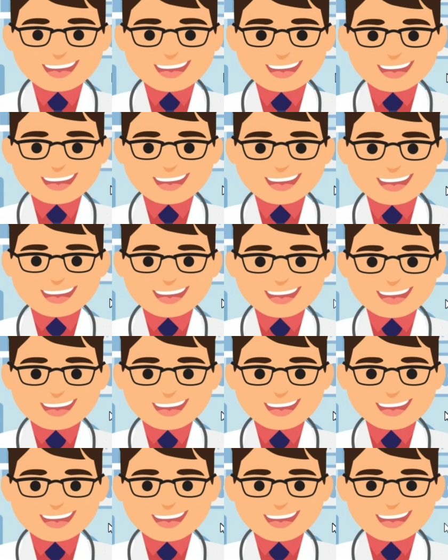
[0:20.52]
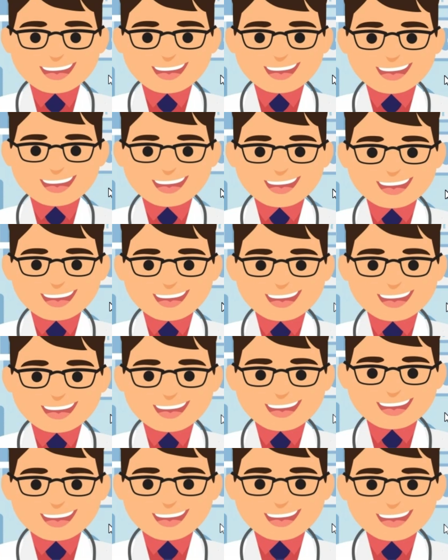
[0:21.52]
learn on this
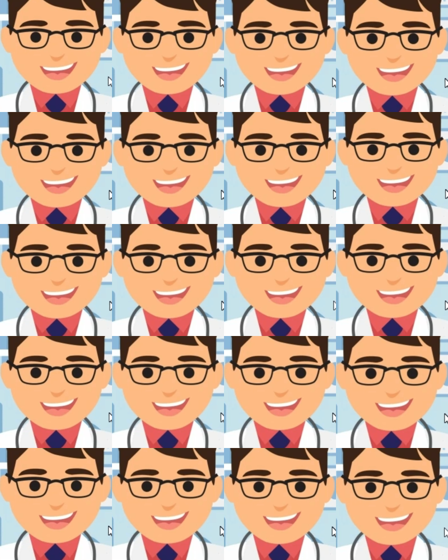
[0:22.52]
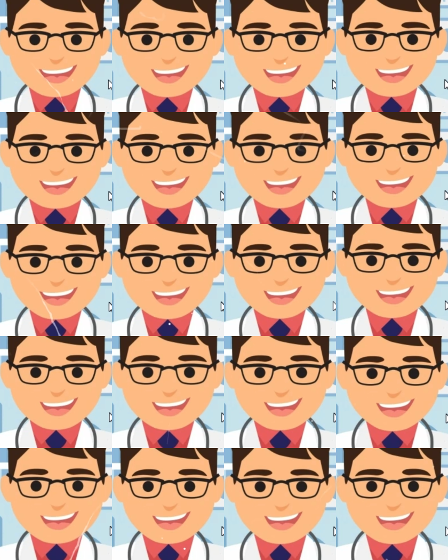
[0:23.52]
channel how to get
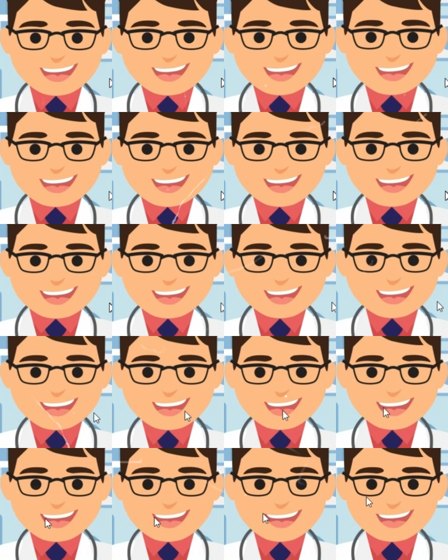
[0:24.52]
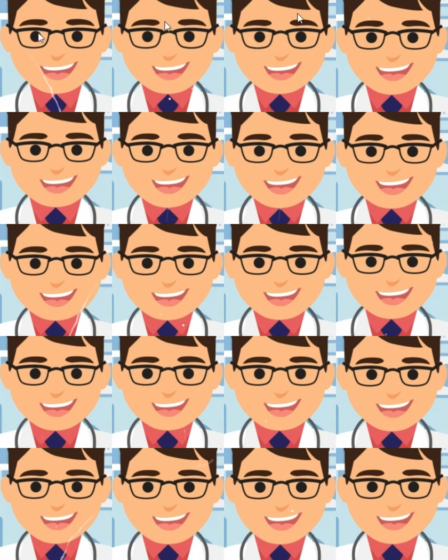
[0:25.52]
rid of issues that
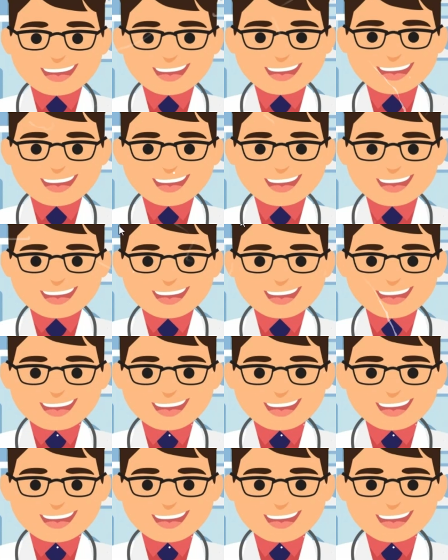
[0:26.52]
are affecting